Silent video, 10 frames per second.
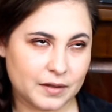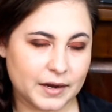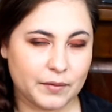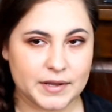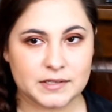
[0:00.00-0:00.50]

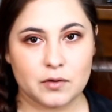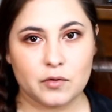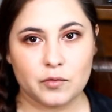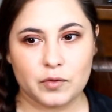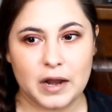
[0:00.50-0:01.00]
anyway,
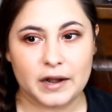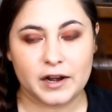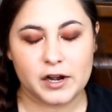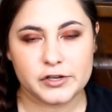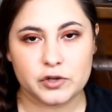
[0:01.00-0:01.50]
so we had to
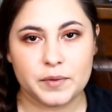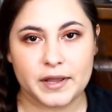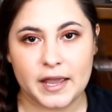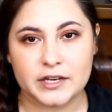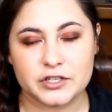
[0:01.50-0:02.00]
carry two
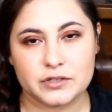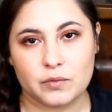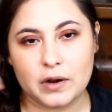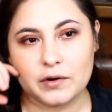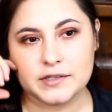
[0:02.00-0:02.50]
big cages
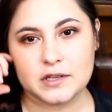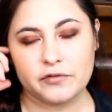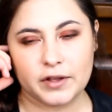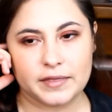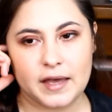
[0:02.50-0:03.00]
around and
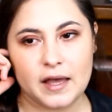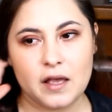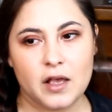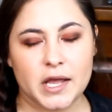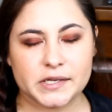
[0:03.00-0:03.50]
stuff like that.
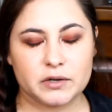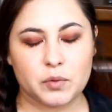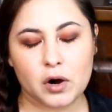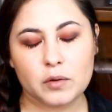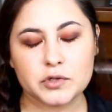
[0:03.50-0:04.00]
So I
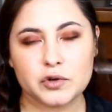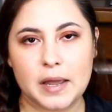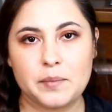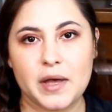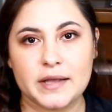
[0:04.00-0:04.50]
brought them to
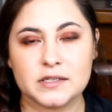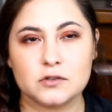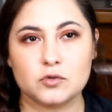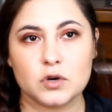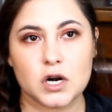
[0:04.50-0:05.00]
a pet
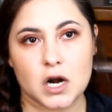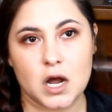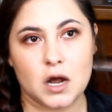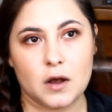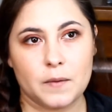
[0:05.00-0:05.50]
store.
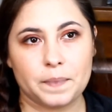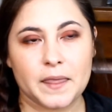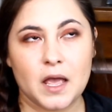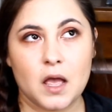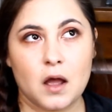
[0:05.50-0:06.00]
I
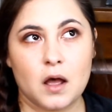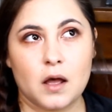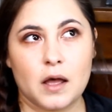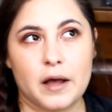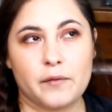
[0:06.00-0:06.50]

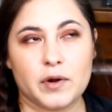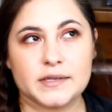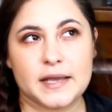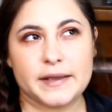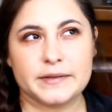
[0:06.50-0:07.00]
want to
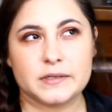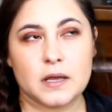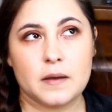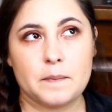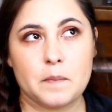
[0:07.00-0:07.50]
say it's
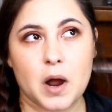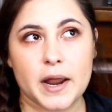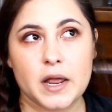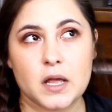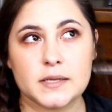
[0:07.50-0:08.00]

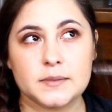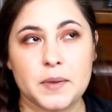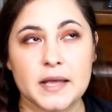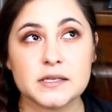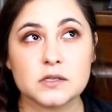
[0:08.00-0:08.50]
Maya's
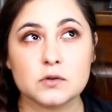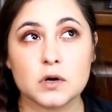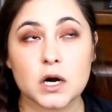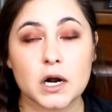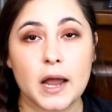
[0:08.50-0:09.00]
Pet
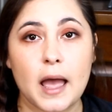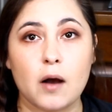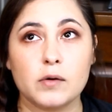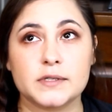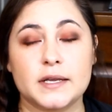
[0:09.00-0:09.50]
Store
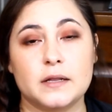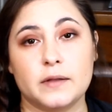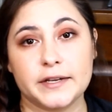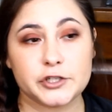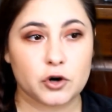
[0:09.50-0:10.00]
out in
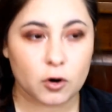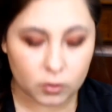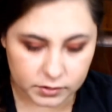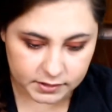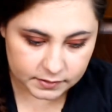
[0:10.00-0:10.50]
Lake
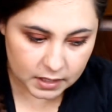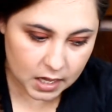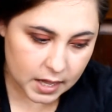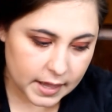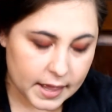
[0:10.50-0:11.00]
Charles.
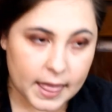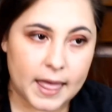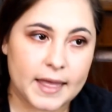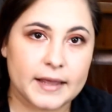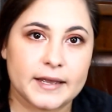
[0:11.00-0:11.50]

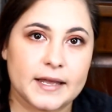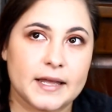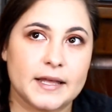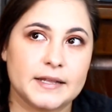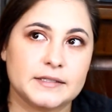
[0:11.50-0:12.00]

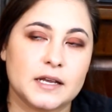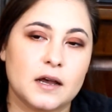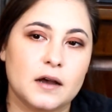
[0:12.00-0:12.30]
And